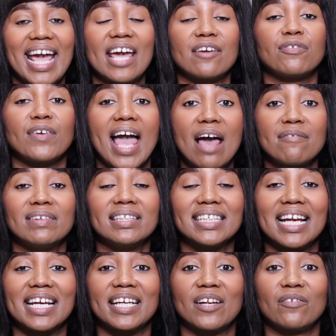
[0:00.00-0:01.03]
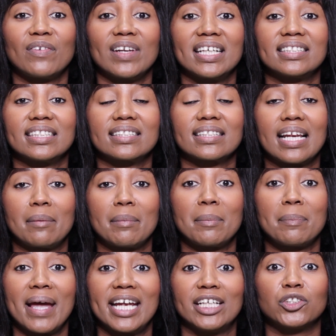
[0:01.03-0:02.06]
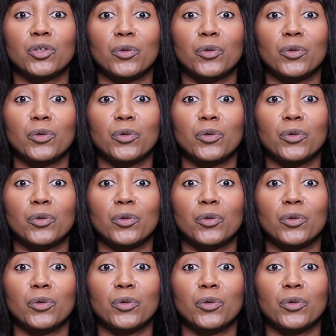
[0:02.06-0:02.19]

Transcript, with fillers: If you haven't done an affiliate disclaimer page